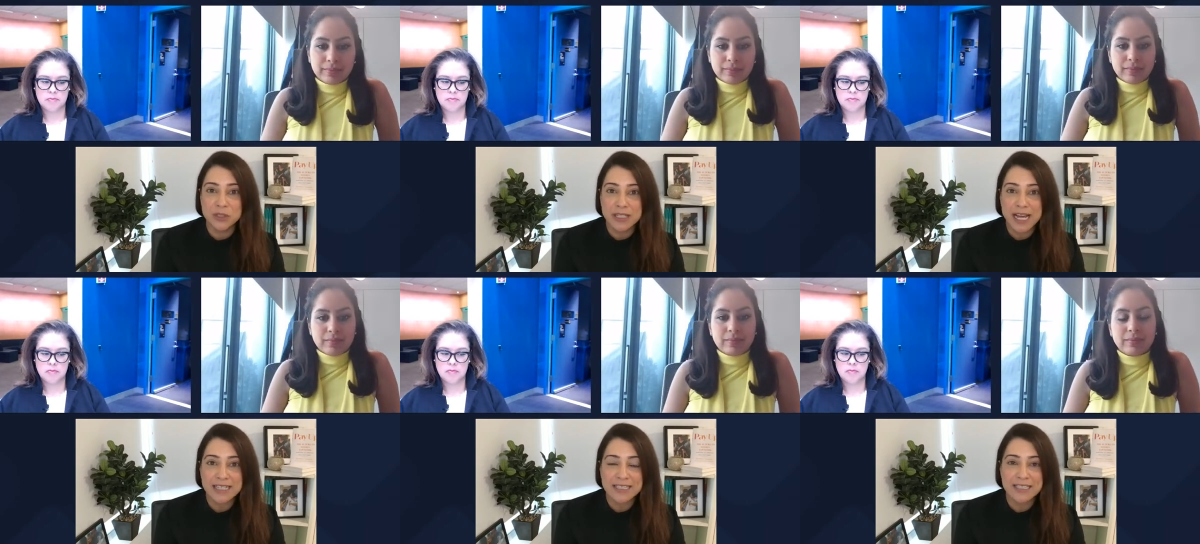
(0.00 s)
Speaker 1: good
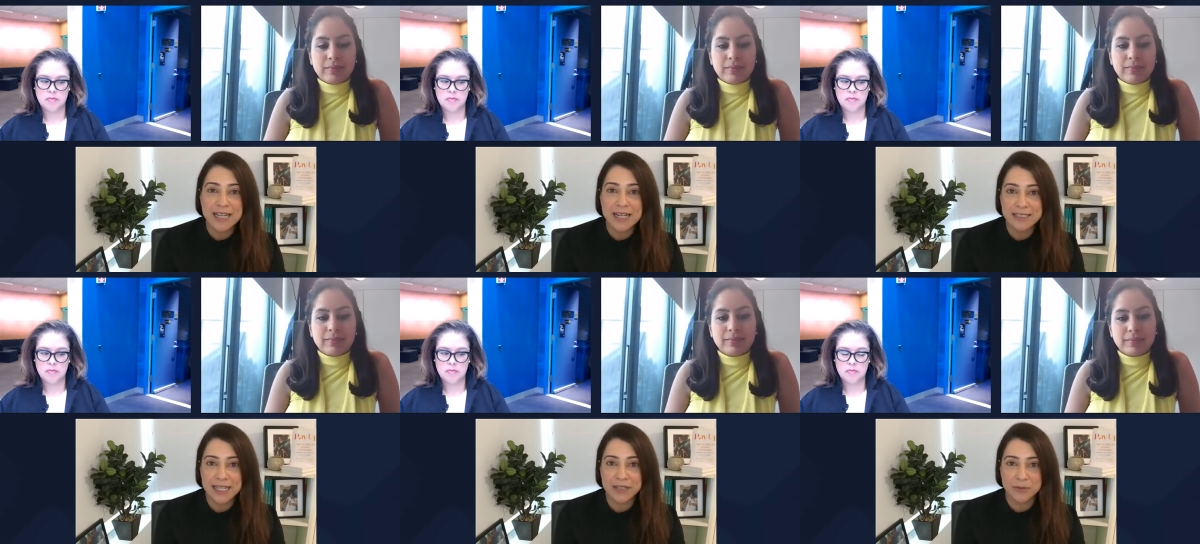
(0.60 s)
at, to
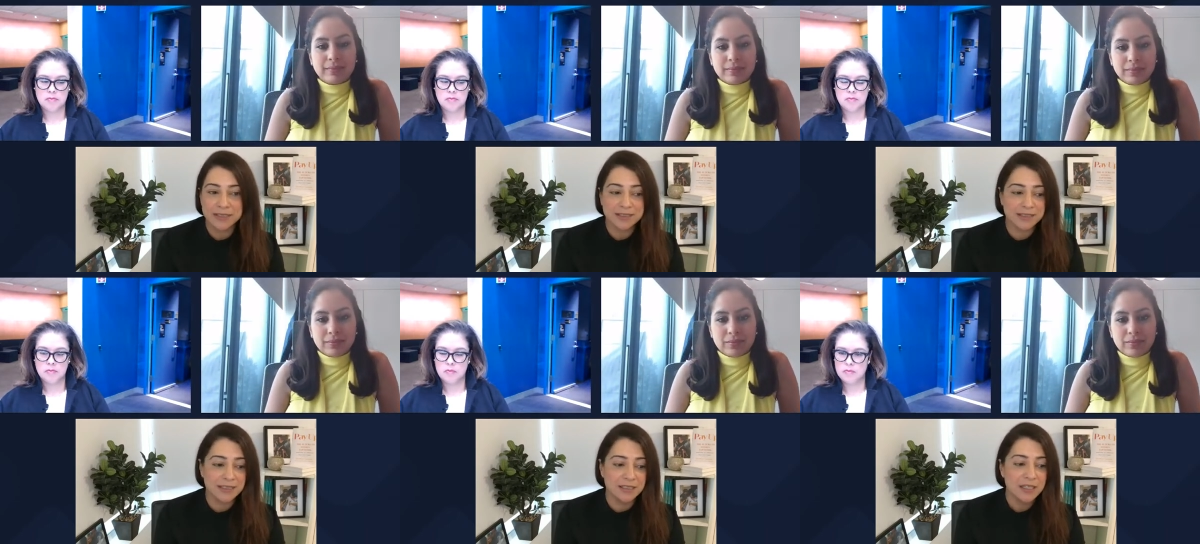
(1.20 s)
not take risks,
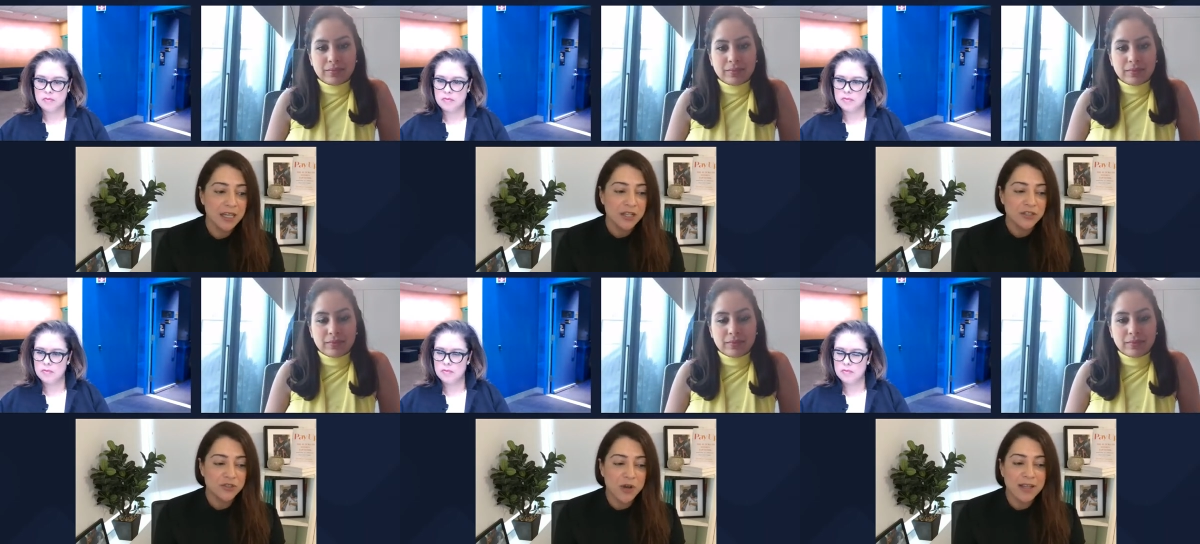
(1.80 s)
to
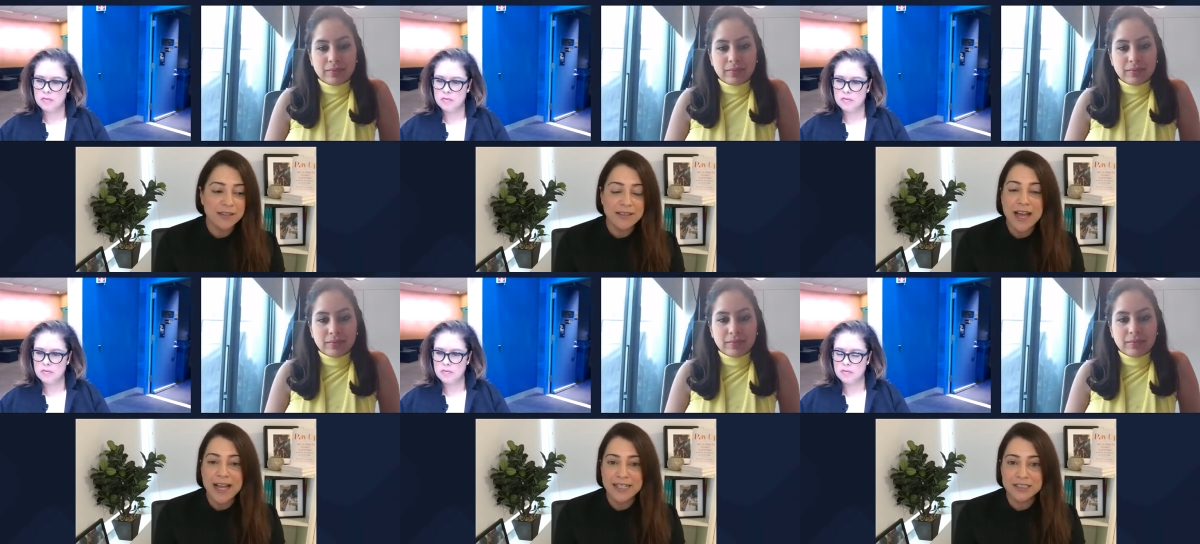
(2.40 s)
draw on the
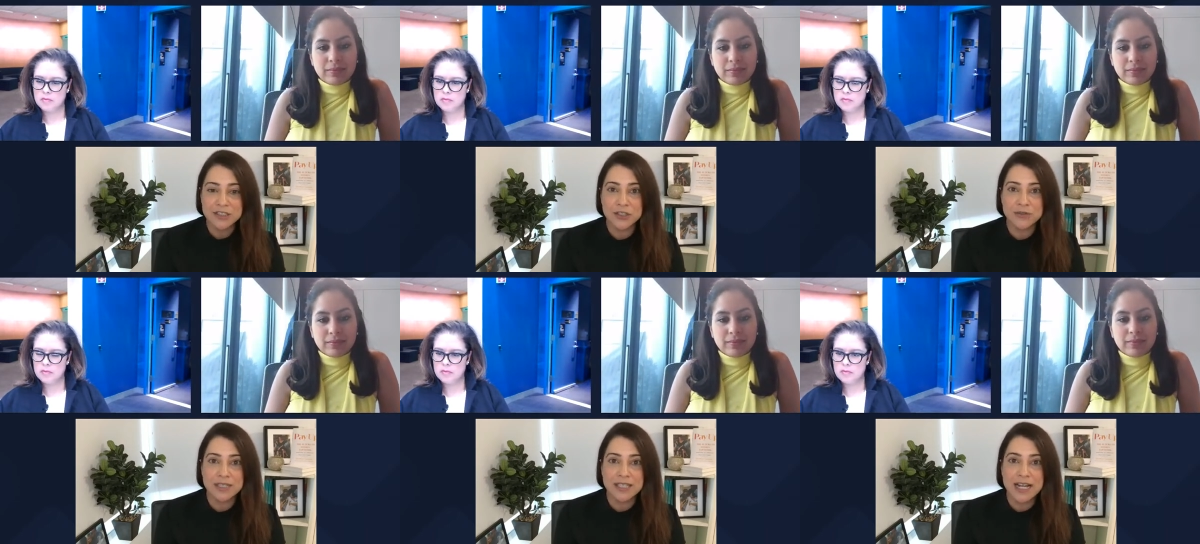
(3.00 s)
lines. You
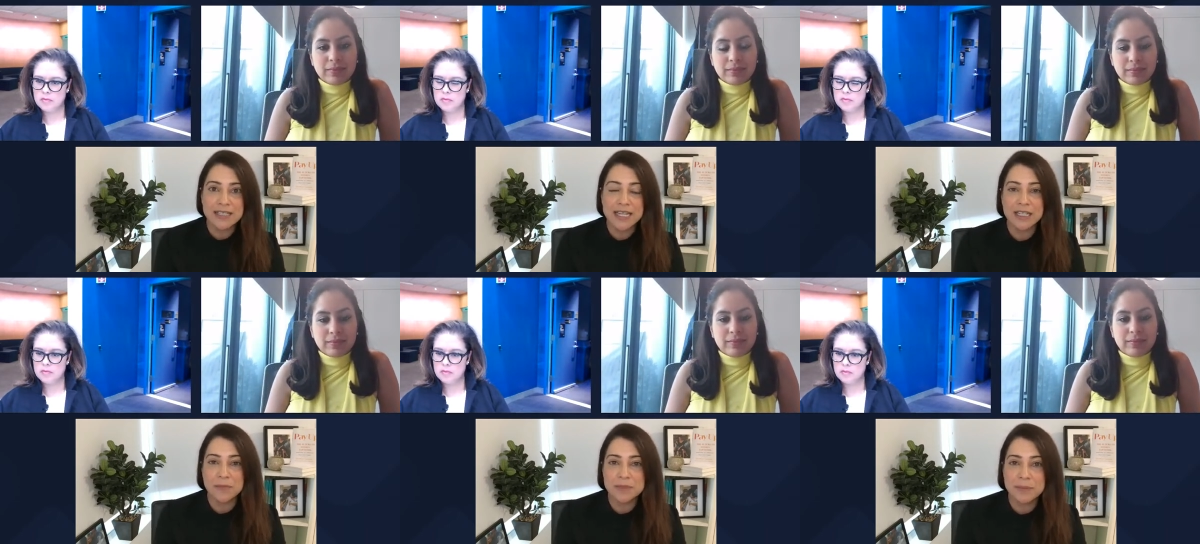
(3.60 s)
know, to not
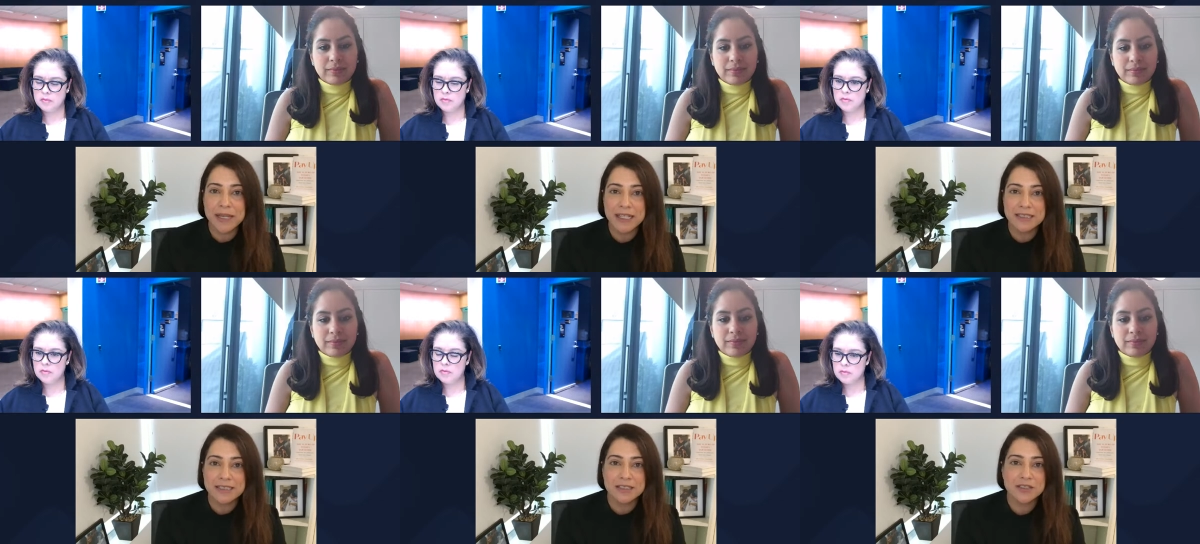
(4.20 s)
take up
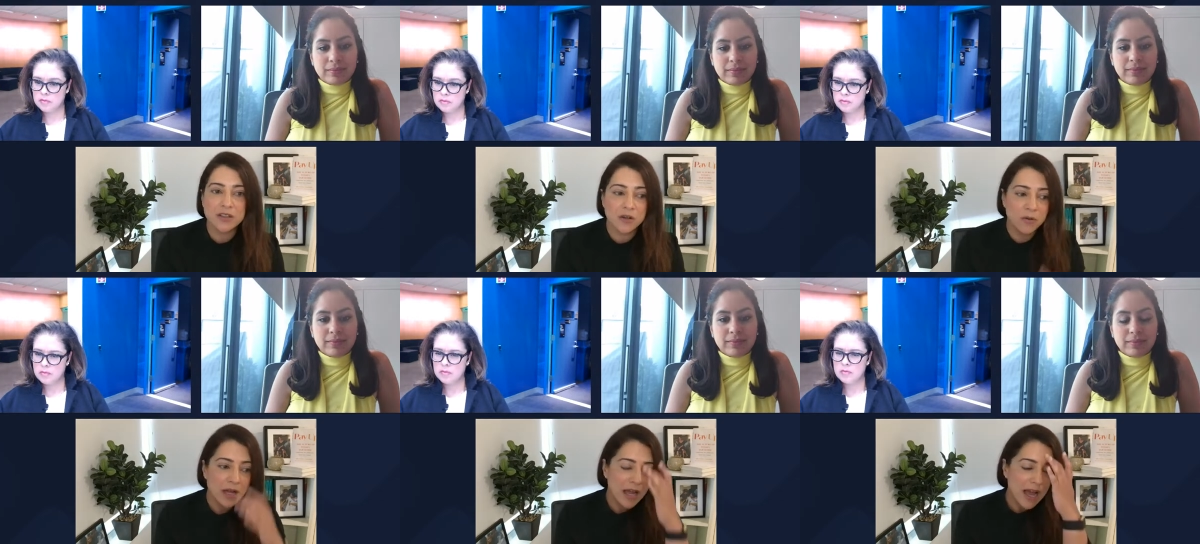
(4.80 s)
space. And
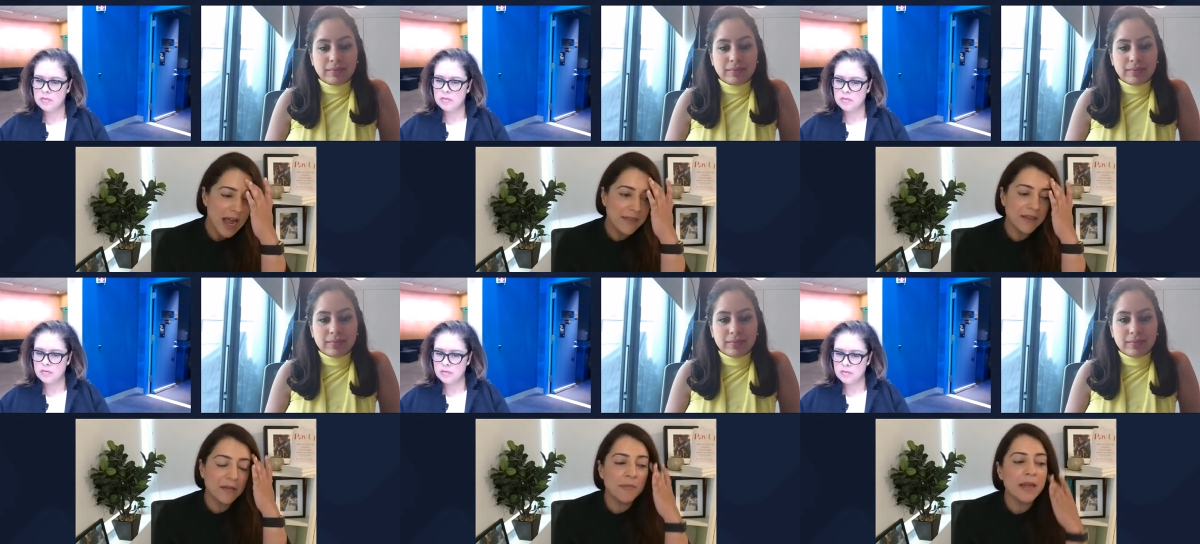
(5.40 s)
so, I
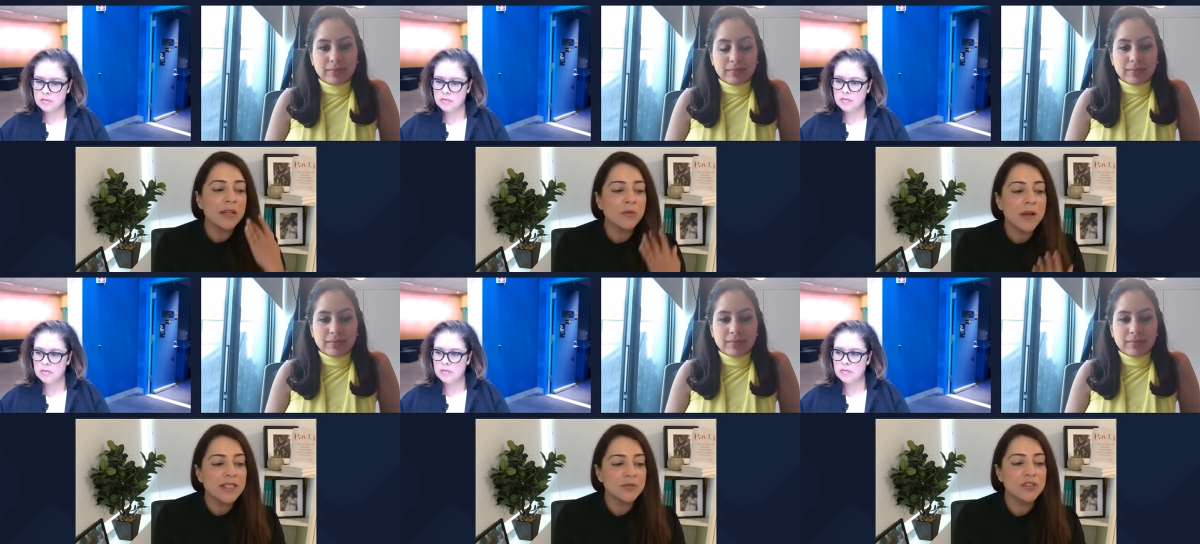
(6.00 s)
think in many
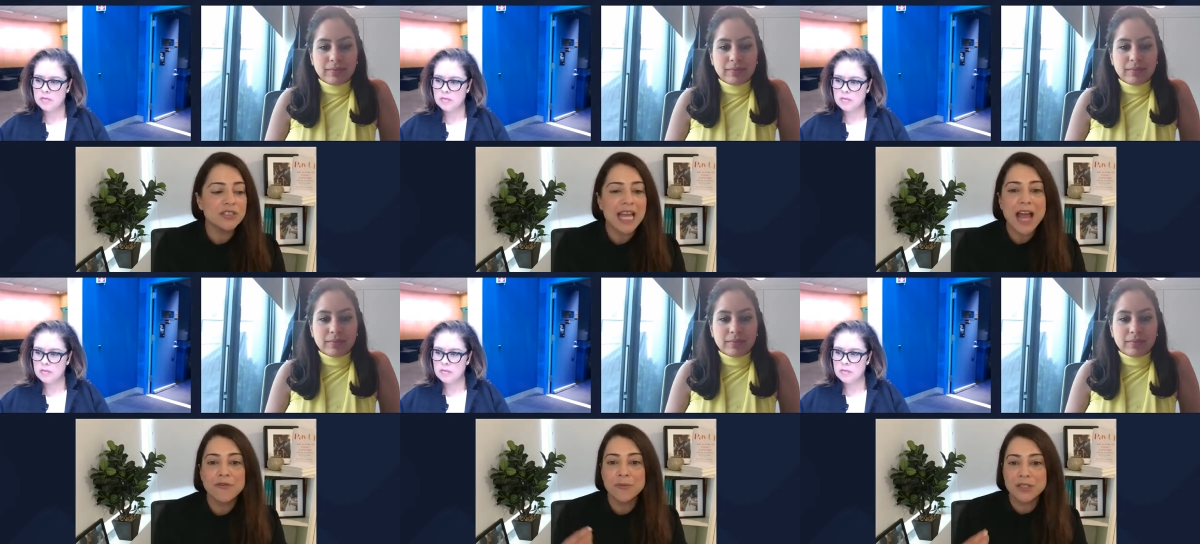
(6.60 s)
ways we just
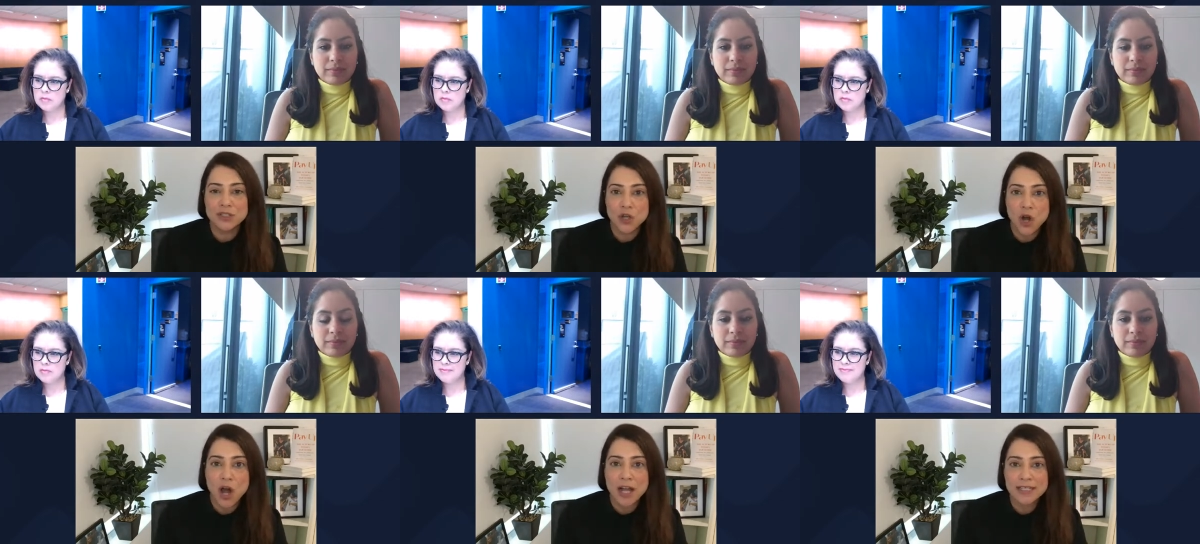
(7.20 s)
haven't been
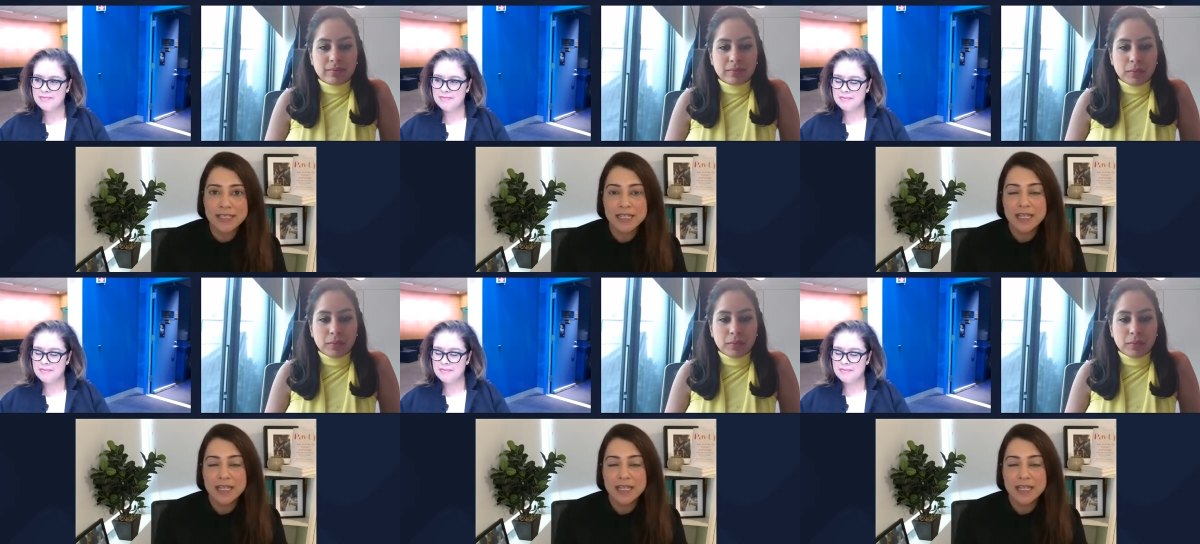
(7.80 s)
taught